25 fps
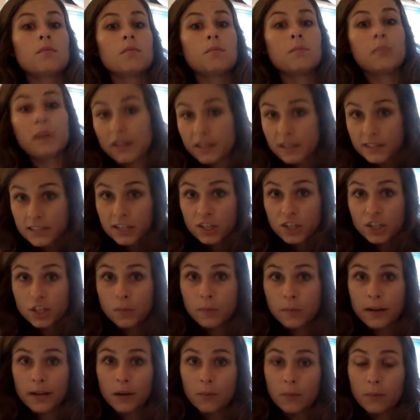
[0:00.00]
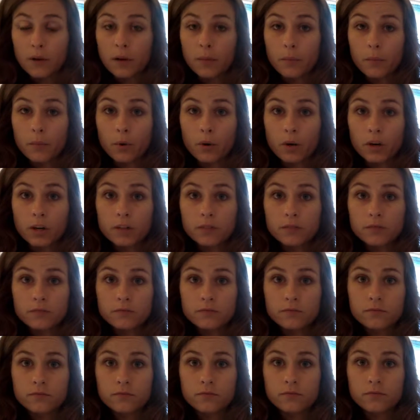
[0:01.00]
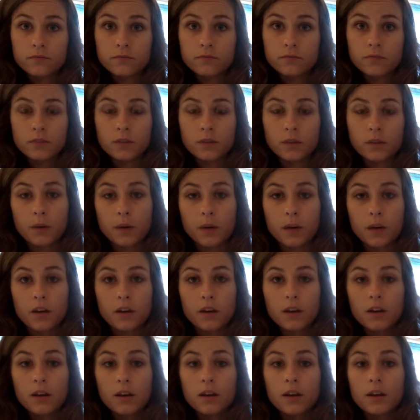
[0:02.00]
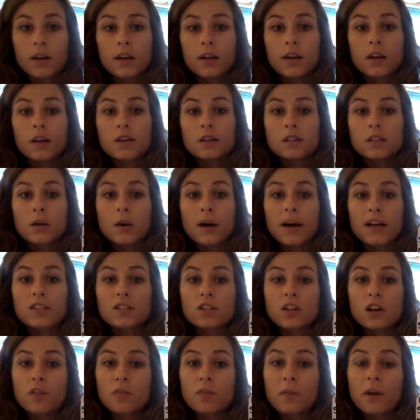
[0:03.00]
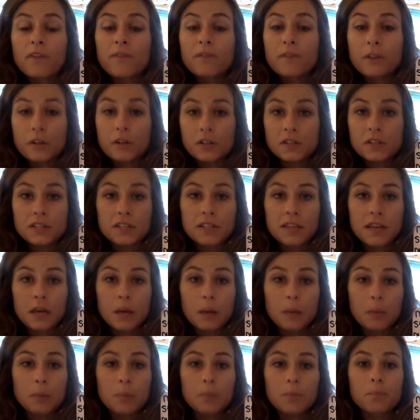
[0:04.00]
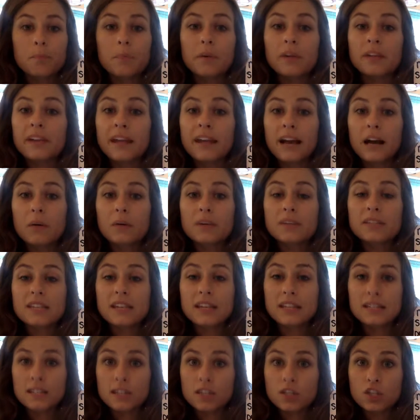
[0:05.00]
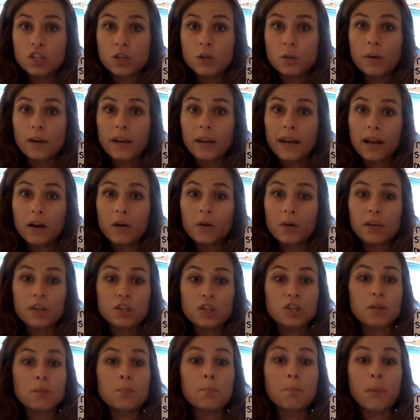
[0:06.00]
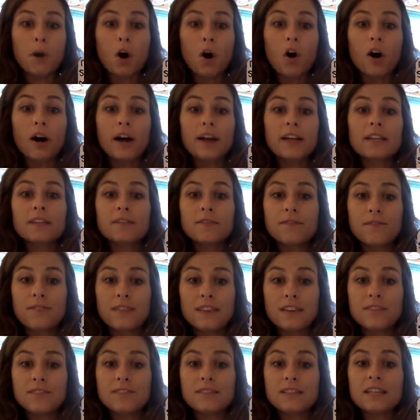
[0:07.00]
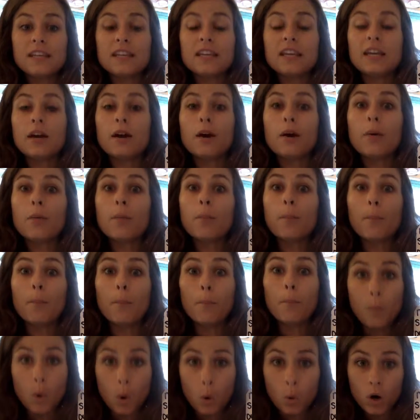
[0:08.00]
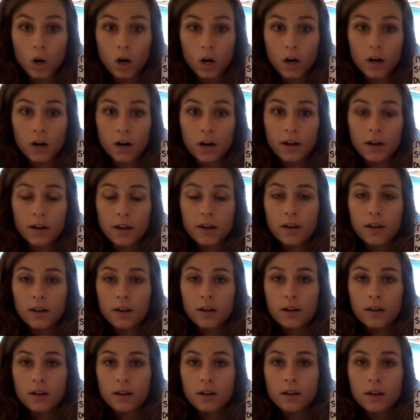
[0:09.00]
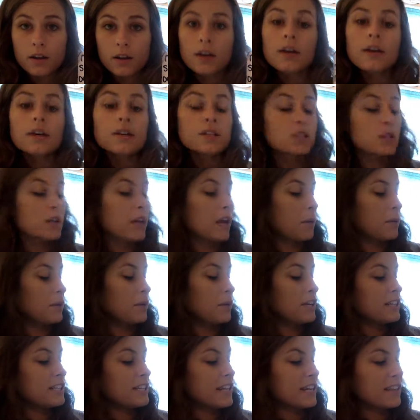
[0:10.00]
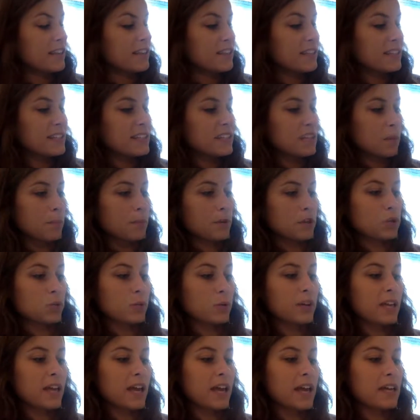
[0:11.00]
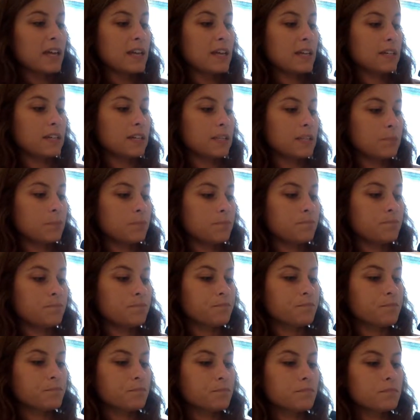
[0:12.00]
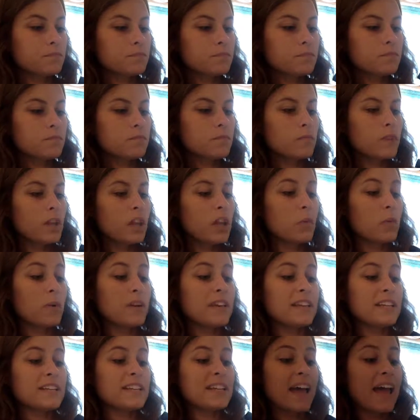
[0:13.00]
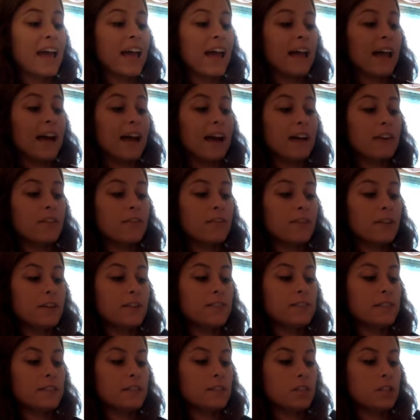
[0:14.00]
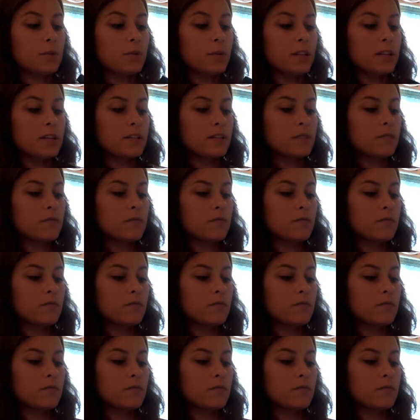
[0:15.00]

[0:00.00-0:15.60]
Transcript: Because then she went out and bought more. Okay, so I solved my first step, but now it says that she went out and she bought 50 more. So now we need to take this number, 28, and we need to add 50 to it.